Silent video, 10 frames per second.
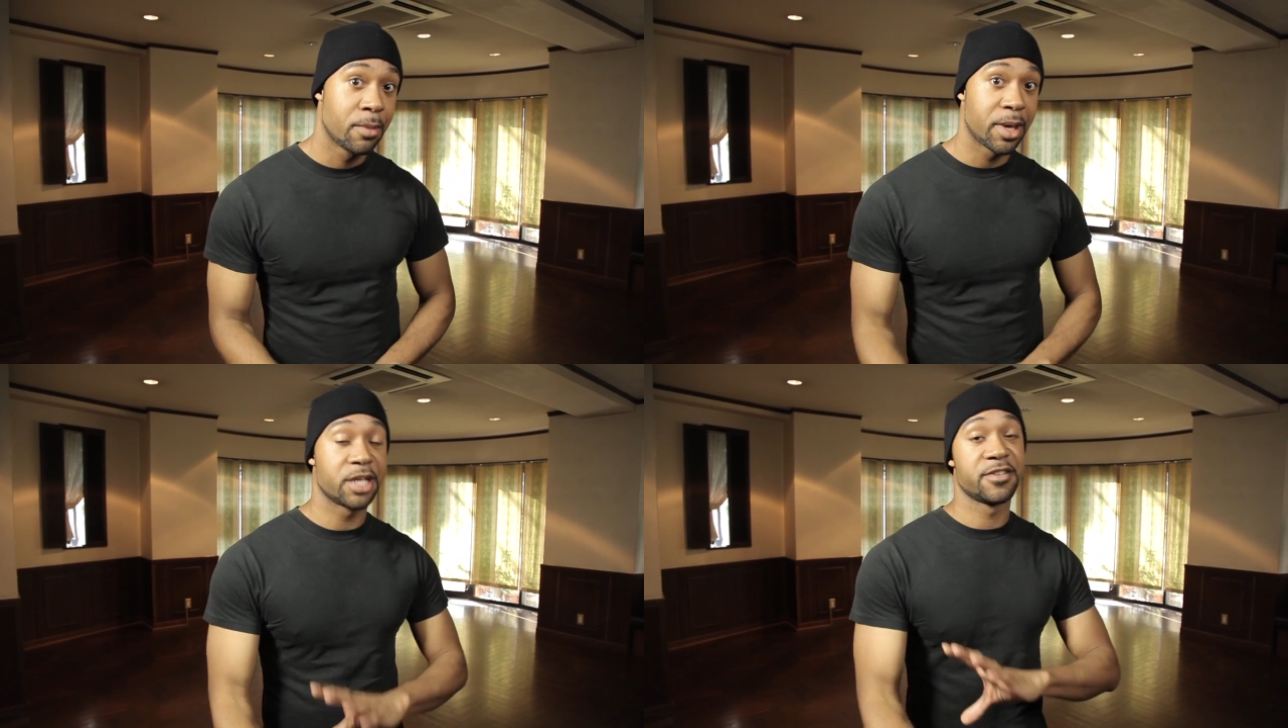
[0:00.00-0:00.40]

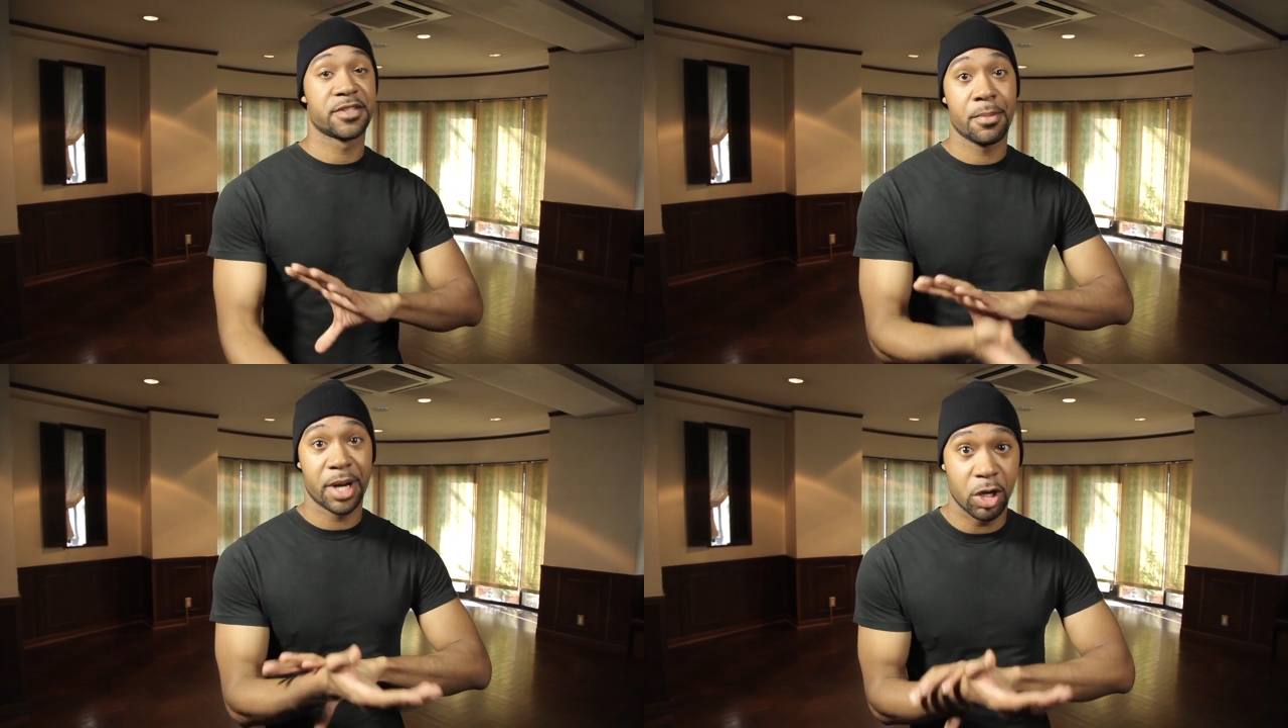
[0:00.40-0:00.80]
Because if
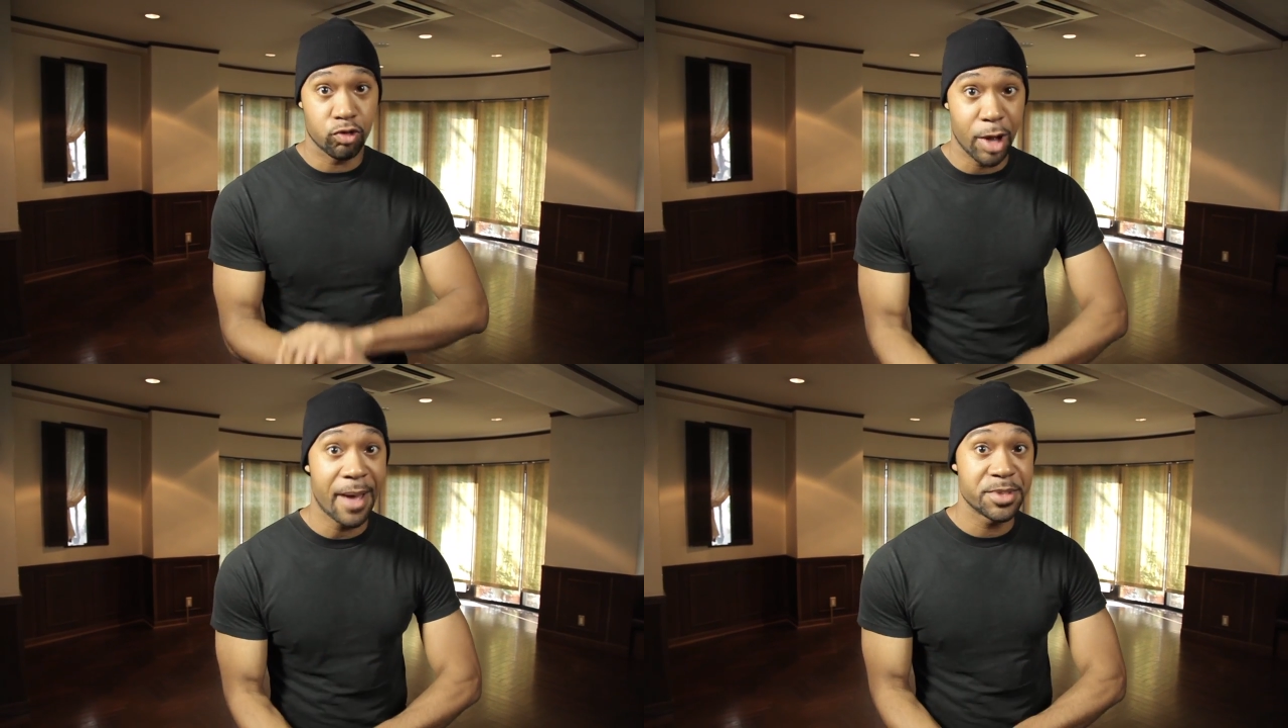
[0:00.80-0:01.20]
somebody
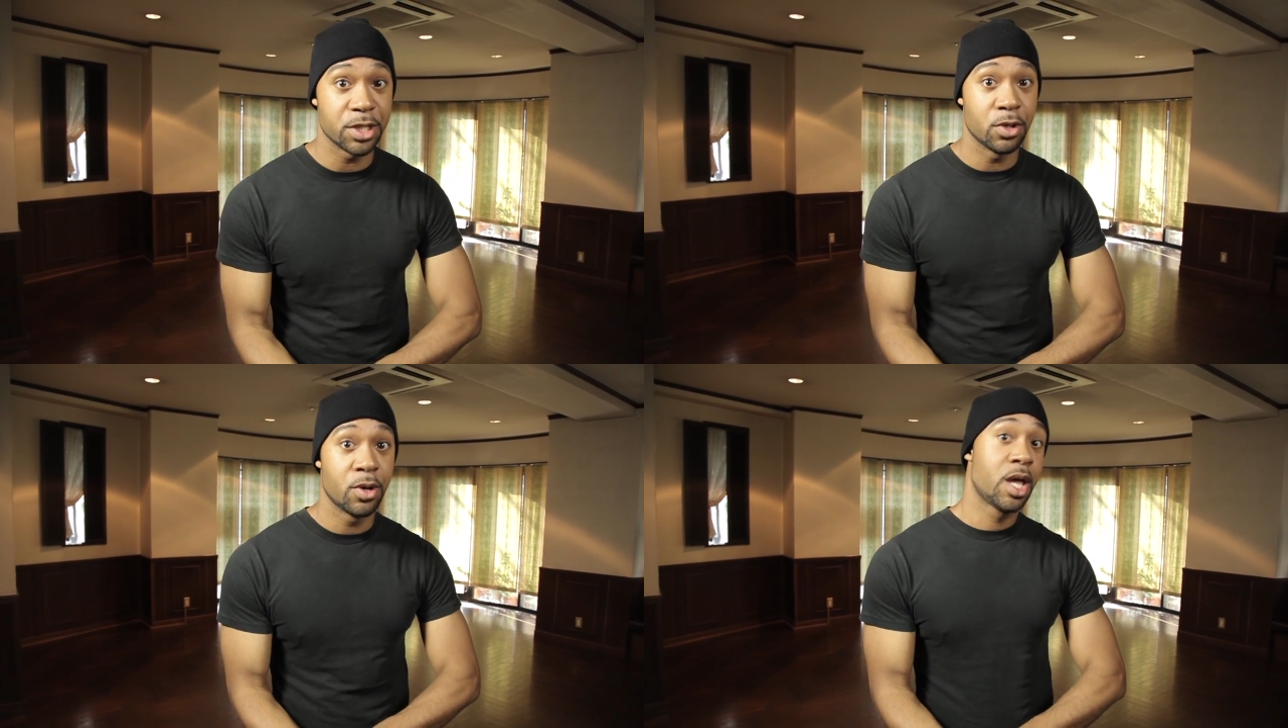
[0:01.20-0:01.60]
grabs
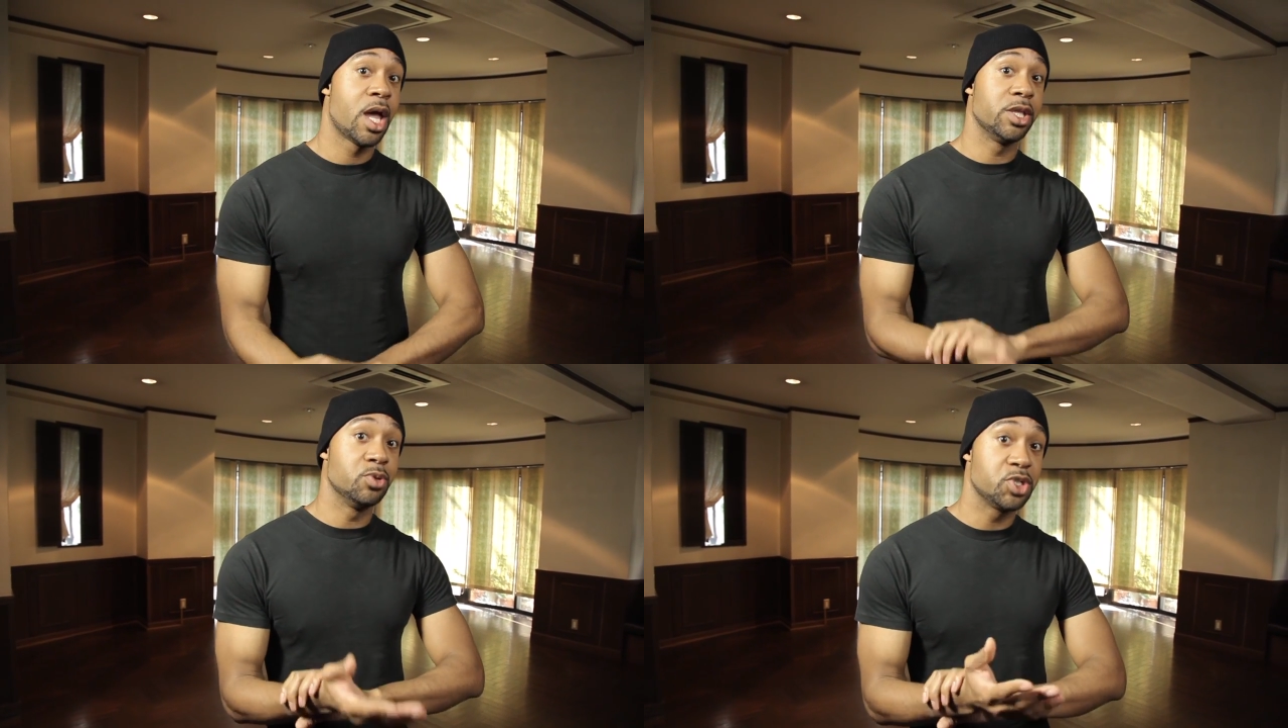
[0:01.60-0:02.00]
you
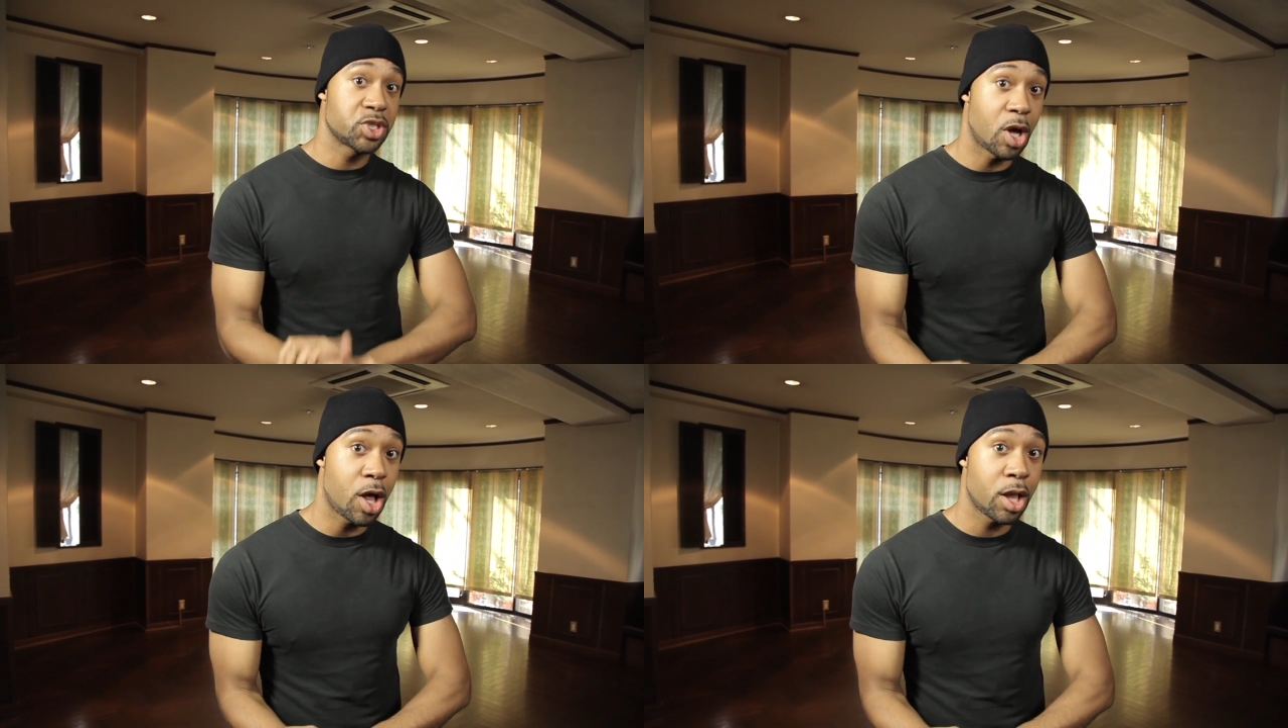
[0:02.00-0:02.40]
and you
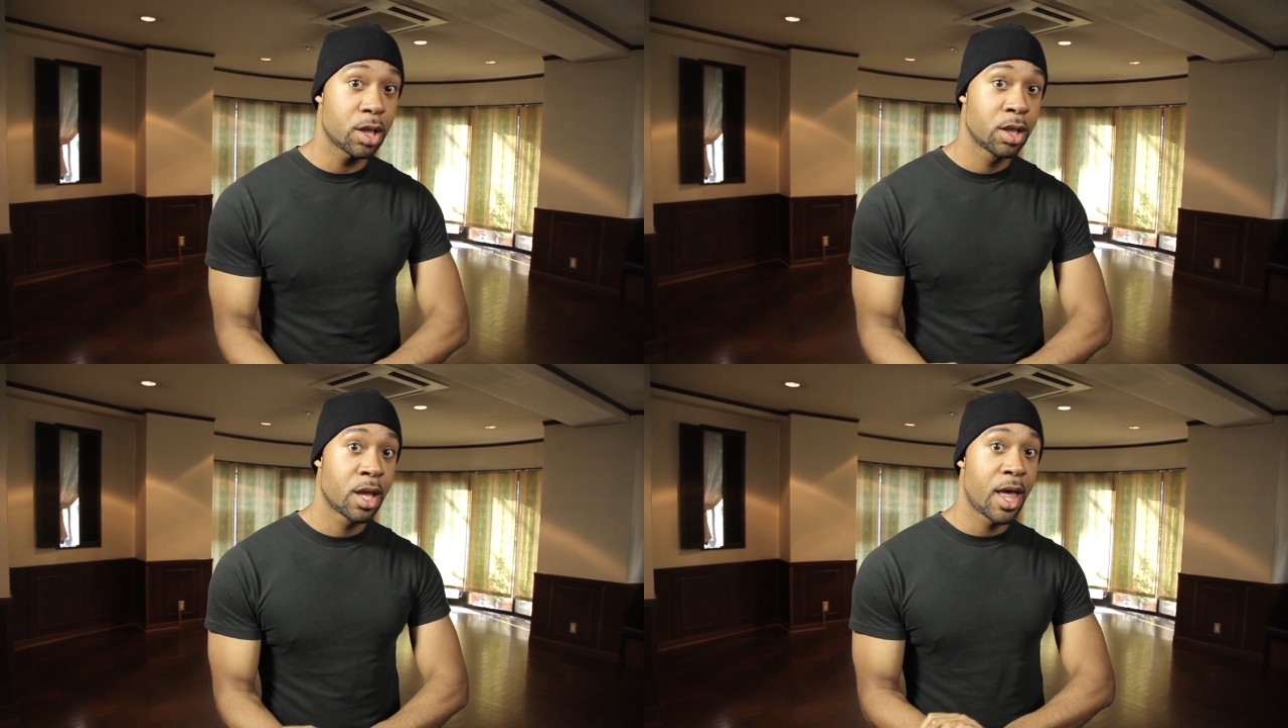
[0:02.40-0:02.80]

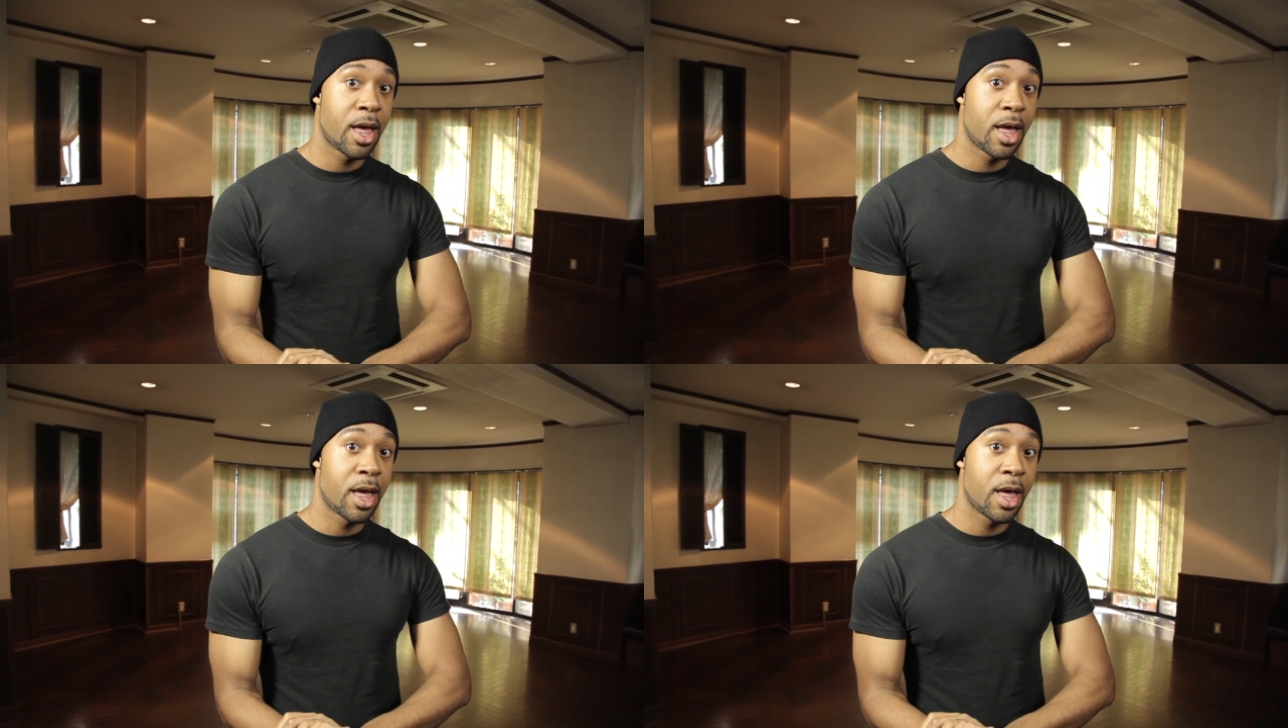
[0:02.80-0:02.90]
stall,